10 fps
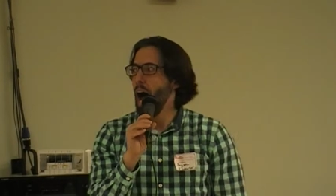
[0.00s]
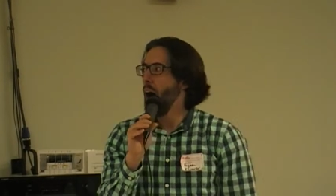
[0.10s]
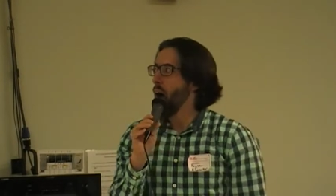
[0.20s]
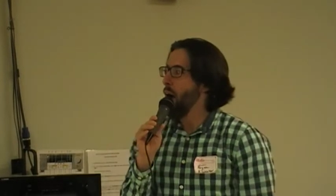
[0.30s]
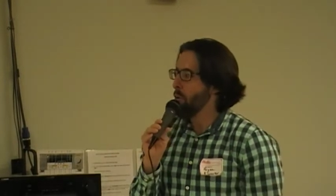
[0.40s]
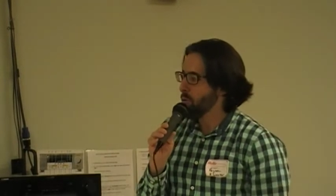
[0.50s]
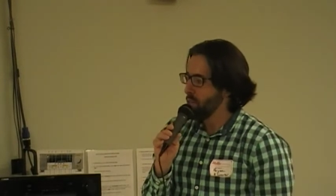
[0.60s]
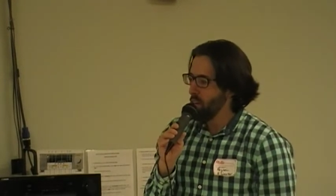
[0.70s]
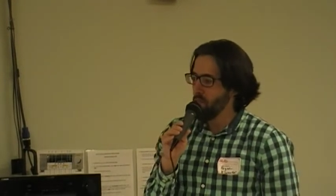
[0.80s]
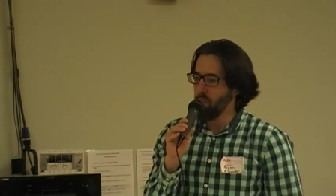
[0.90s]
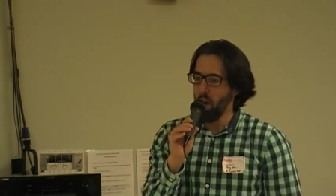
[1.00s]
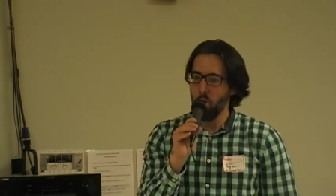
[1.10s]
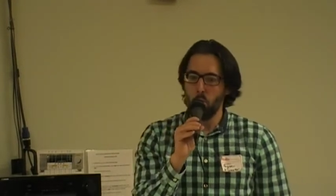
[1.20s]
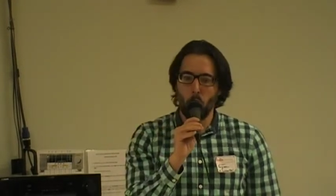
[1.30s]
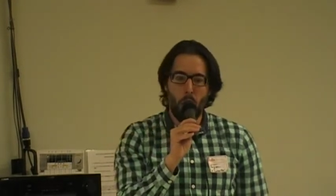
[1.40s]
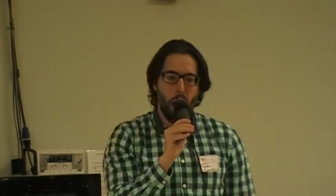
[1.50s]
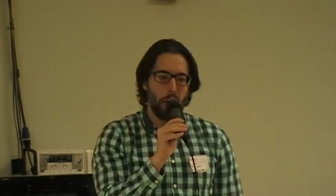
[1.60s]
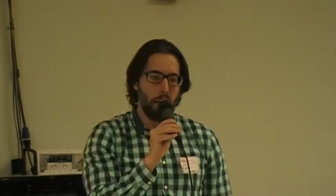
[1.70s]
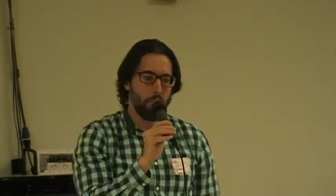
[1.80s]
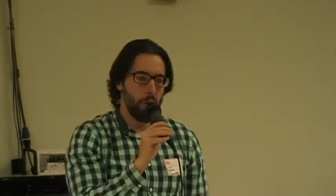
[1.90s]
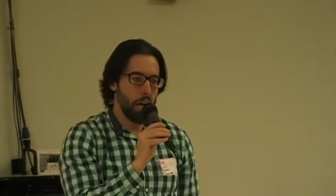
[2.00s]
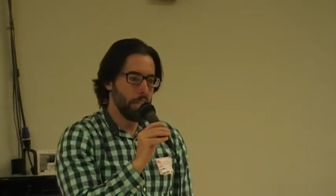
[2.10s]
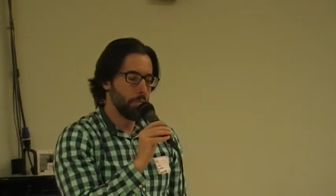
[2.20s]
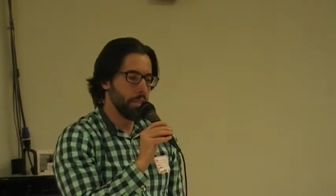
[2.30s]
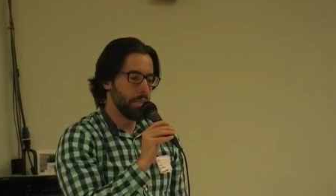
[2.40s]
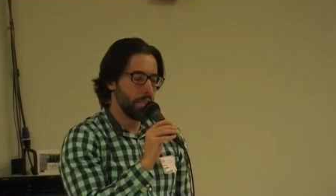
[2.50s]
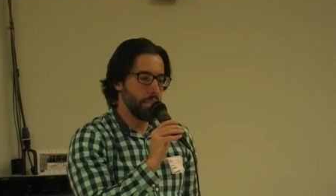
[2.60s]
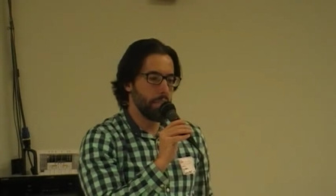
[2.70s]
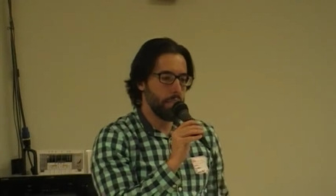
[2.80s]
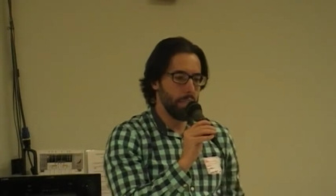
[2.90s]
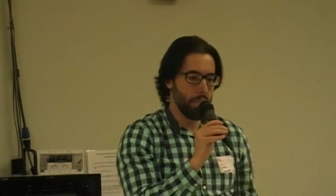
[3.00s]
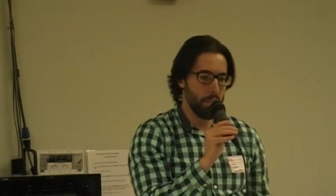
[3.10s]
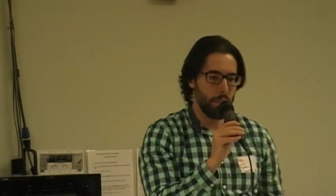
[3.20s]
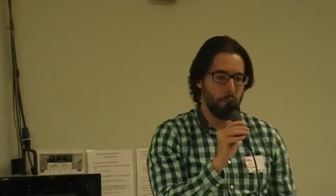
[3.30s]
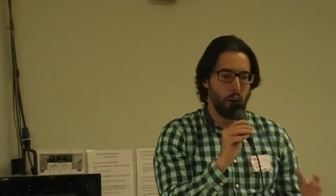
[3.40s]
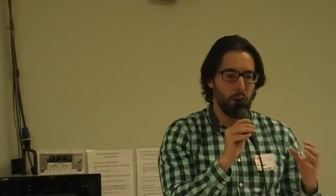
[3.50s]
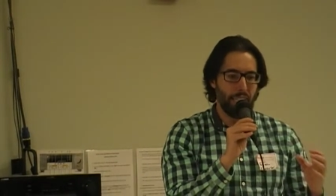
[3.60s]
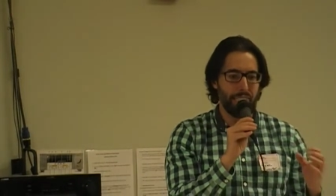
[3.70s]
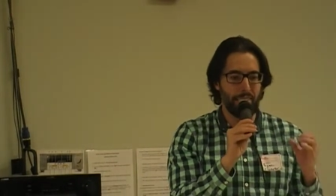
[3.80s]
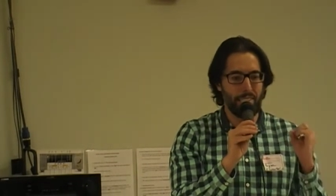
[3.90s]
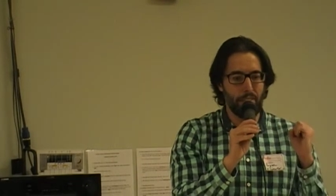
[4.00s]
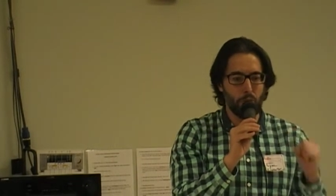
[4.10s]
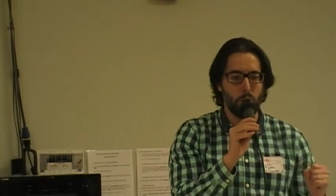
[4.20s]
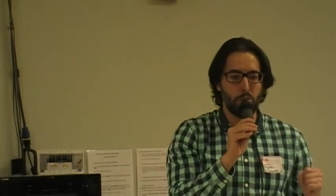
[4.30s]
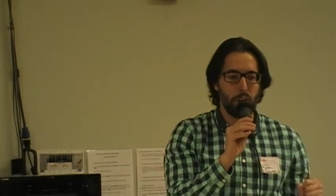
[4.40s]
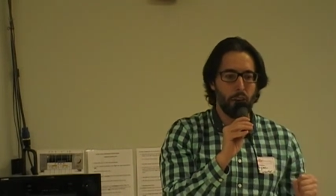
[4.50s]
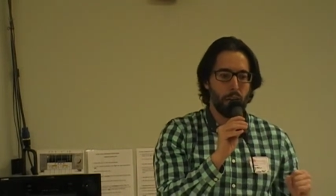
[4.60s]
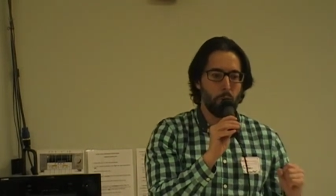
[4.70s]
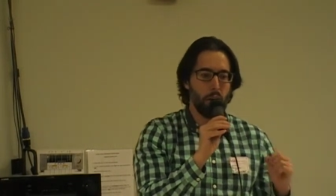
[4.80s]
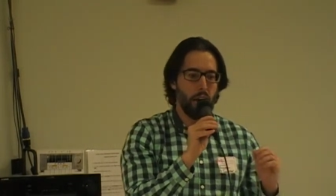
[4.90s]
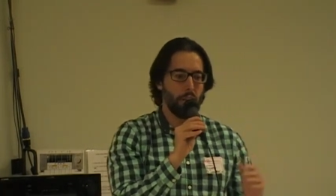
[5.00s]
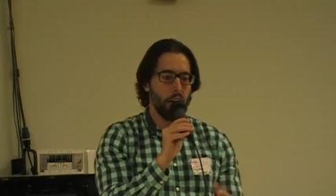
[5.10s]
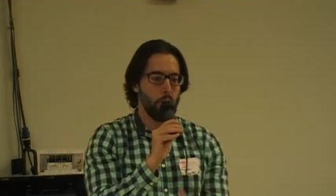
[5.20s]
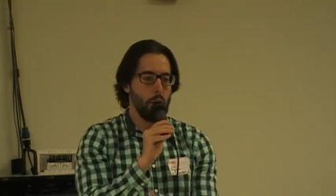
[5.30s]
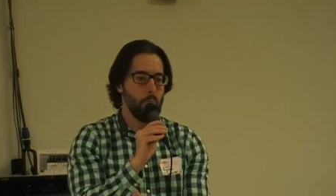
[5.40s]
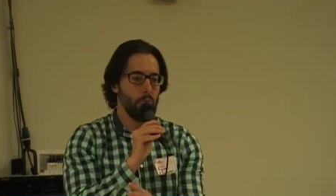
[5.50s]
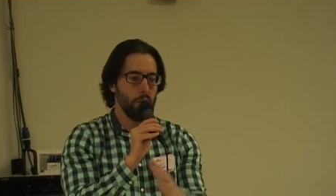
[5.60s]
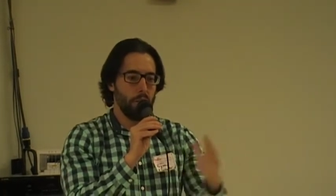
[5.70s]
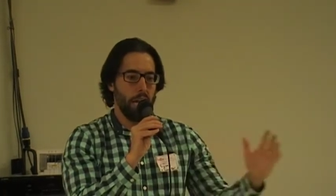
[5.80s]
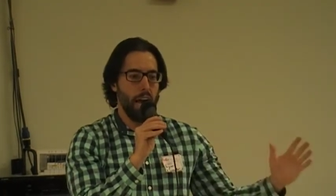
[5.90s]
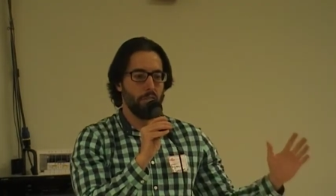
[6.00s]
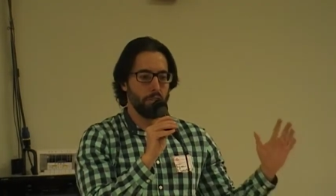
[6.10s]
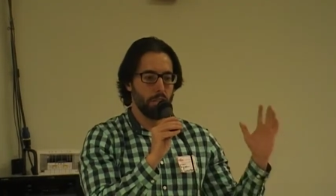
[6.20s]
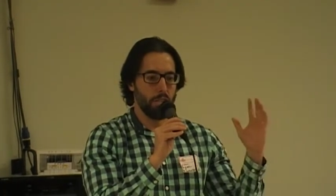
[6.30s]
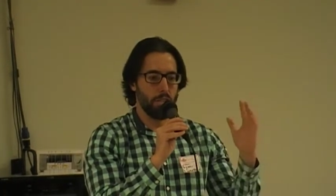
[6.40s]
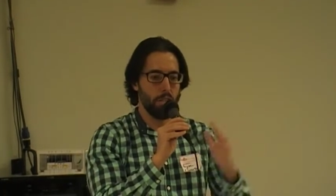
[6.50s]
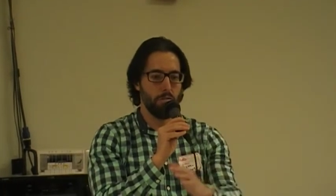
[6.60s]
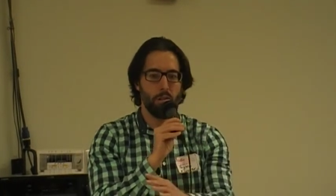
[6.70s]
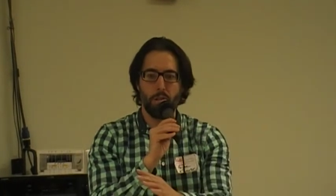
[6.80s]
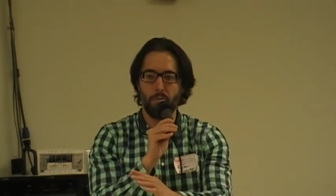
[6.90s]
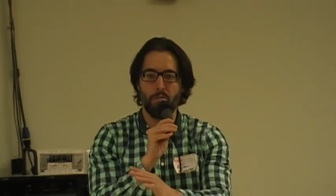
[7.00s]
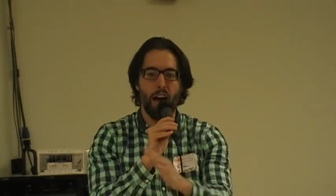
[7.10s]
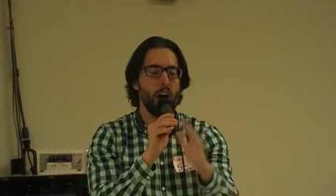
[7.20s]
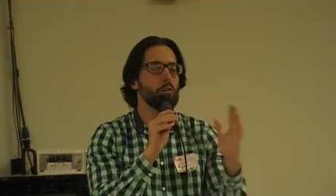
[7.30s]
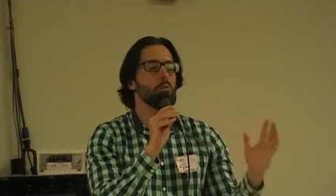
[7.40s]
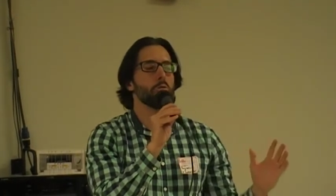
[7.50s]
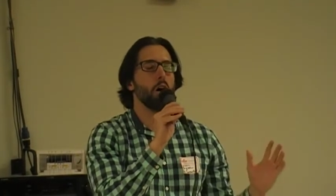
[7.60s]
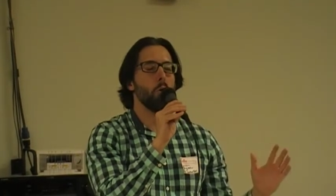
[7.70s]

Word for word: I believe that wildlife management is a very difficult thing. We have a lot of people that have different values on